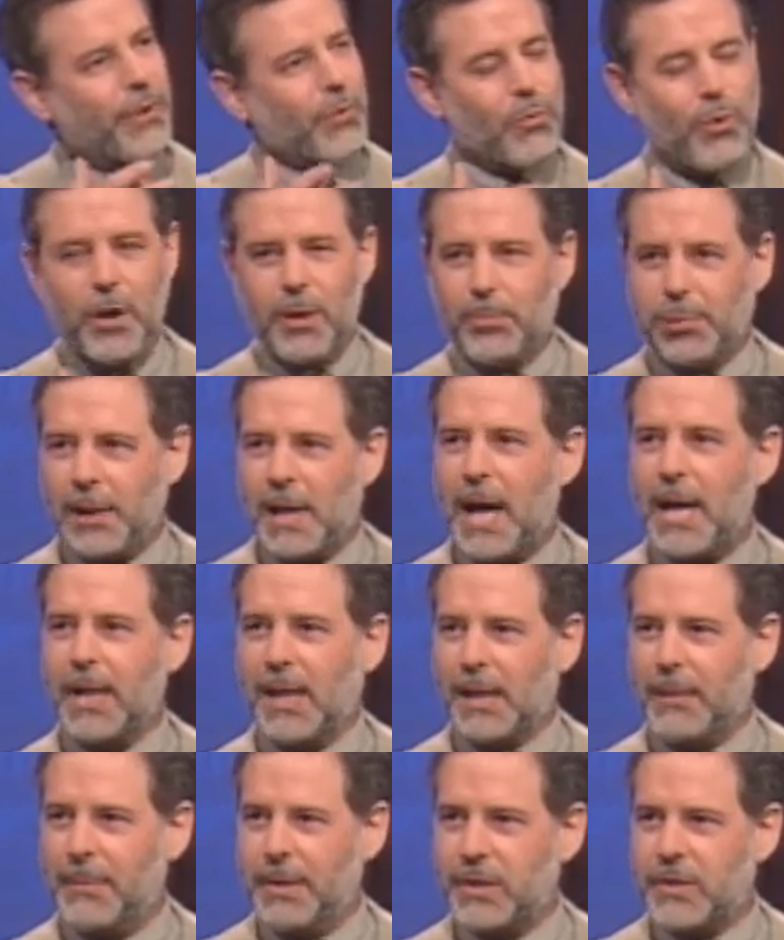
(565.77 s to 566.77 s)
the wrong plot
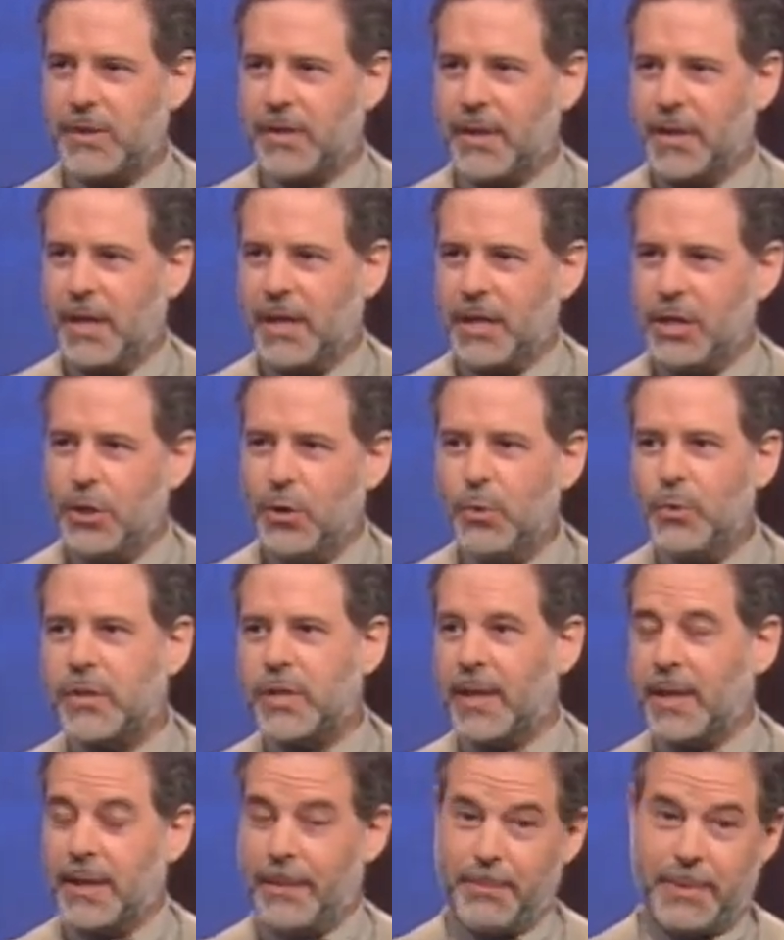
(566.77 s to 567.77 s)
elements
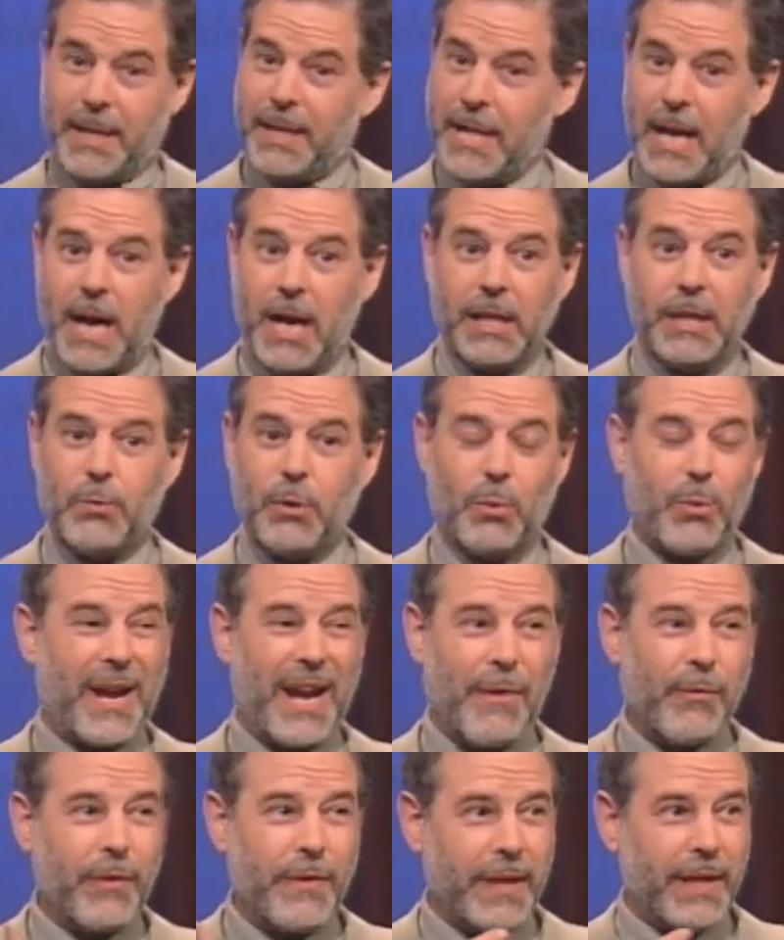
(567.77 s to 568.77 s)
using in Hollywood,
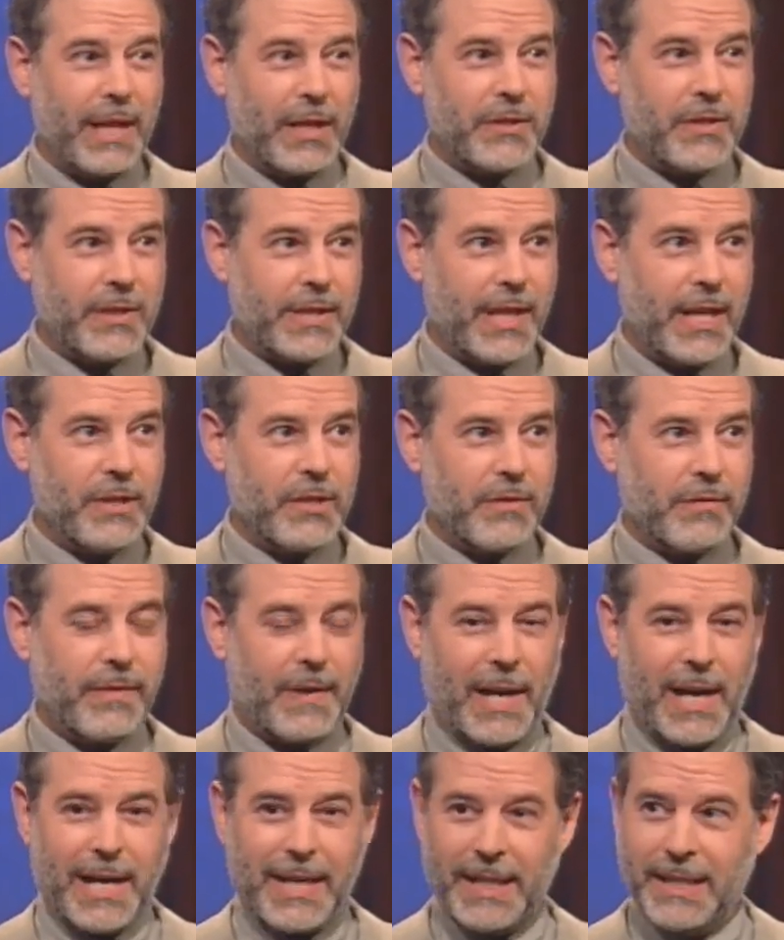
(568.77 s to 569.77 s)
where everything gets
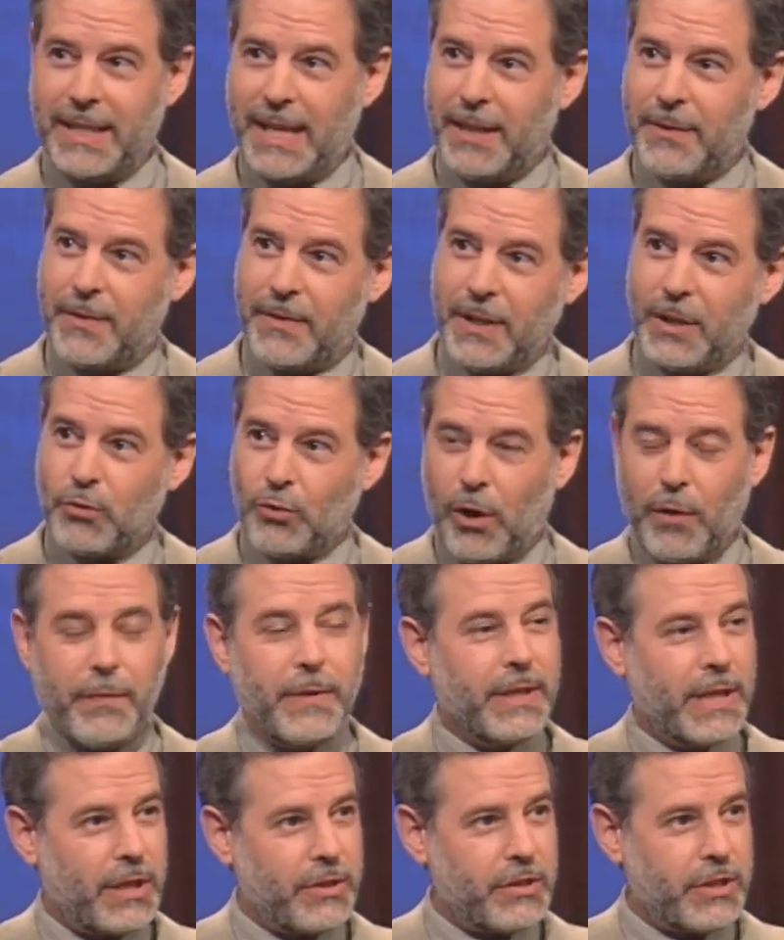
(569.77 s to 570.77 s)
intensified and, and things
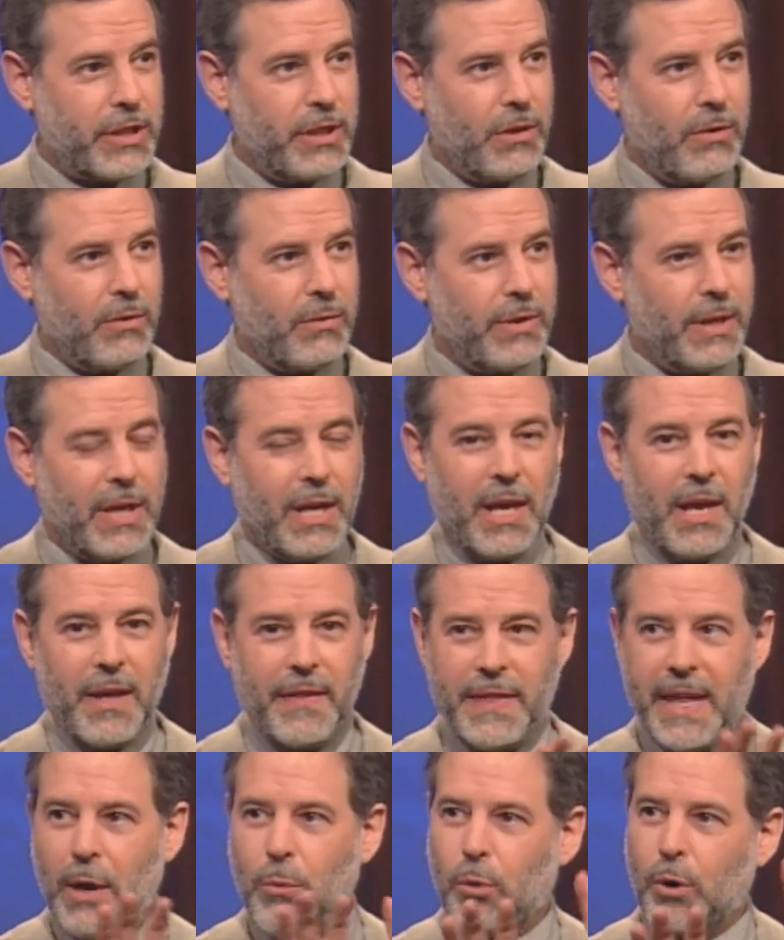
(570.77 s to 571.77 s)
often get skewed,
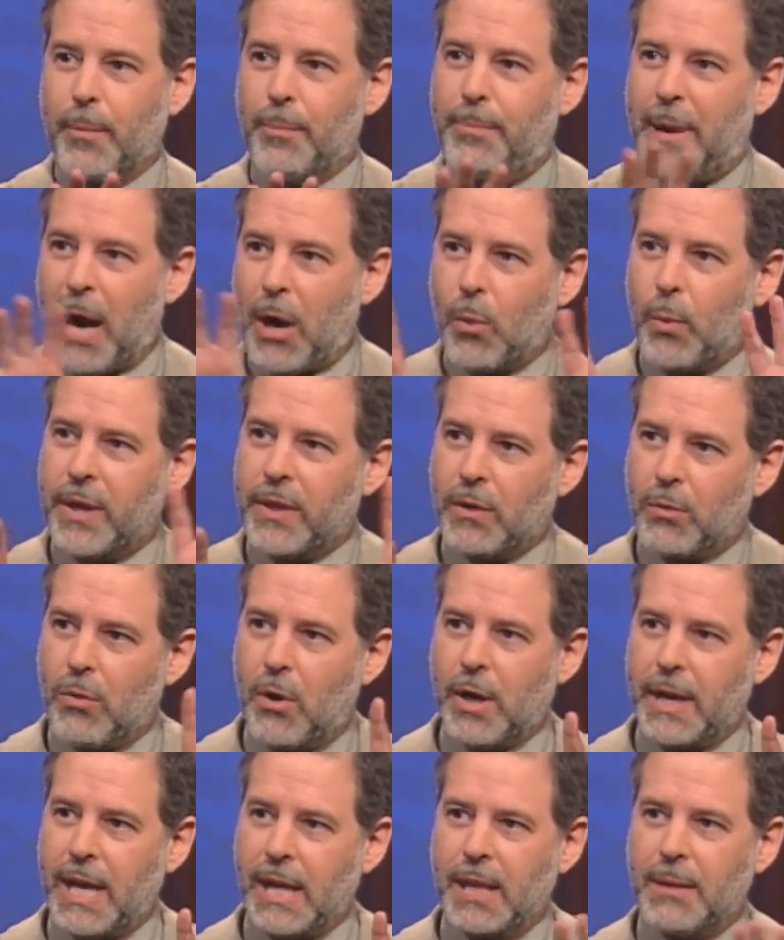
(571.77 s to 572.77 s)
they were borrowing the
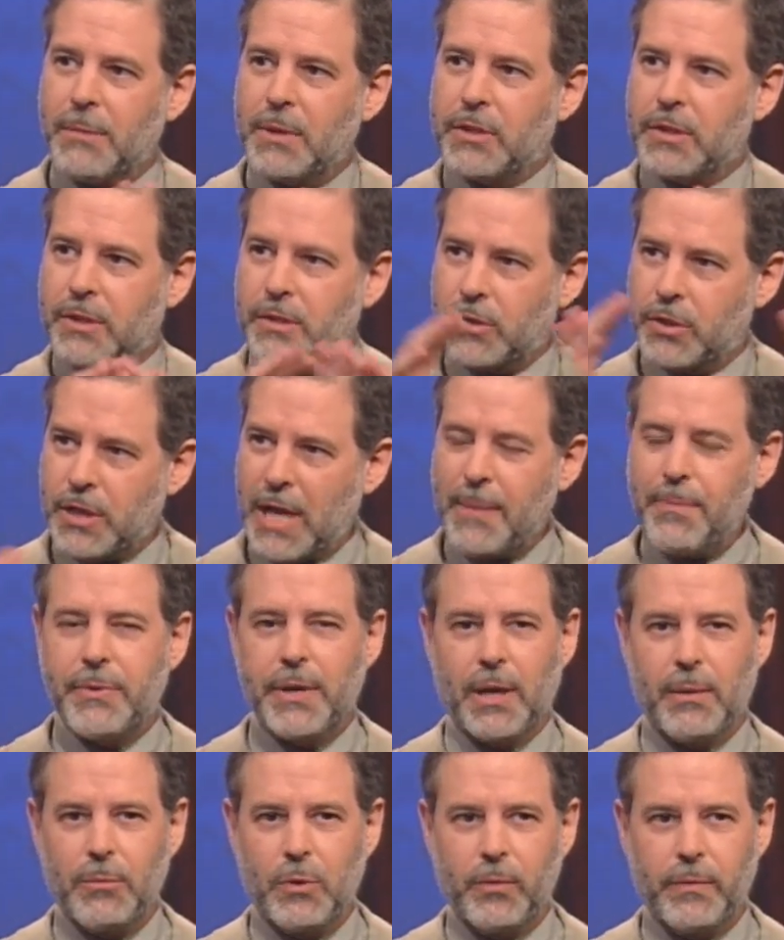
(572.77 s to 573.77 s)
wrong elements to shape
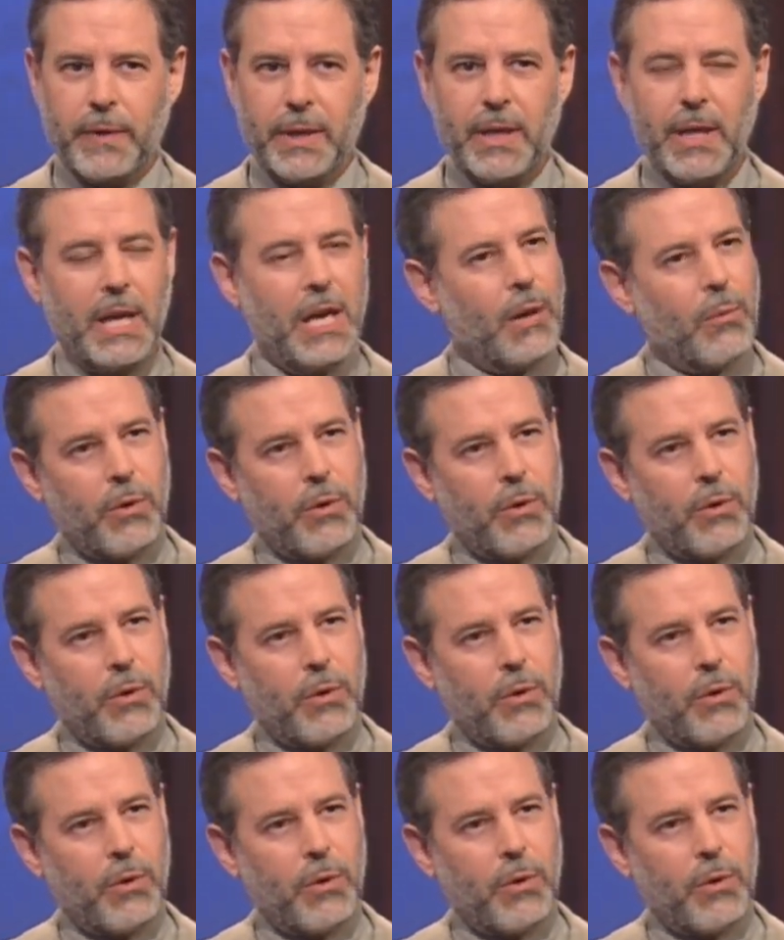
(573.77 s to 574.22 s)
their movie.